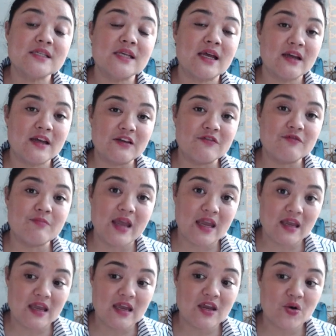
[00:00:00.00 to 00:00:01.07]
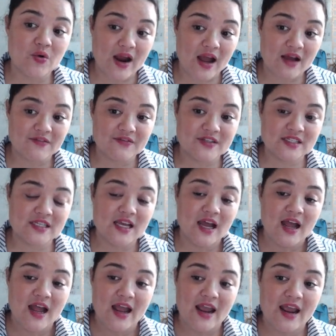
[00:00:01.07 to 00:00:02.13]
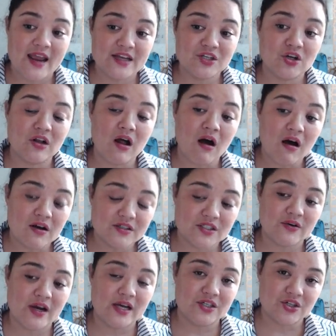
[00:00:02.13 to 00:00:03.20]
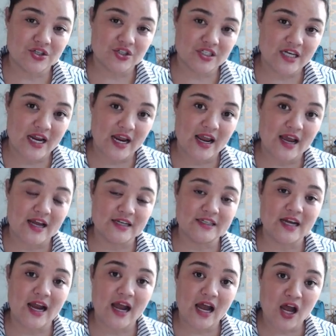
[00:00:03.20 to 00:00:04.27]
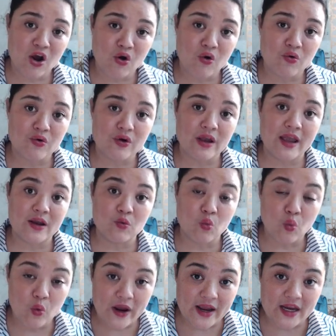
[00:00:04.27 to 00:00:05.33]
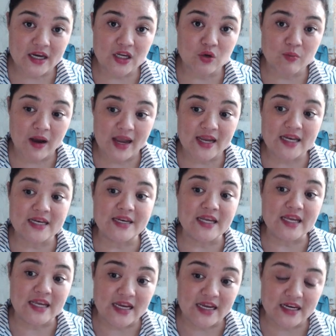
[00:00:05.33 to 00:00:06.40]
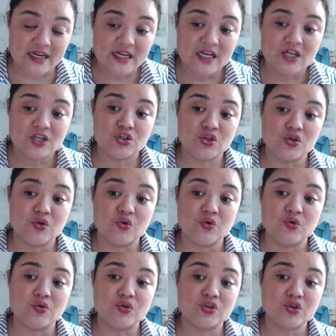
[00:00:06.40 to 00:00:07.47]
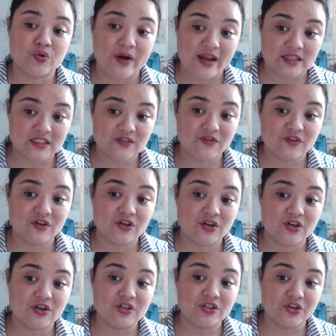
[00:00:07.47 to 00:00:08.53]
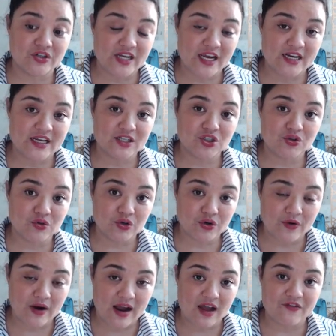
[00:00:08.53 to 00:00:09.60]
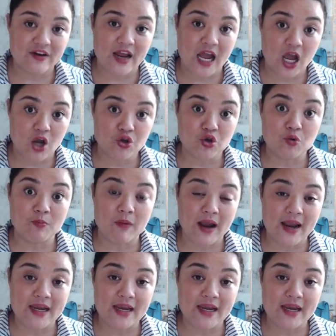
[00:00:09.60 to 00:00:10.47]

of making graphs, and you'll also understand how and when you might need to transfer your data to a graph and how you might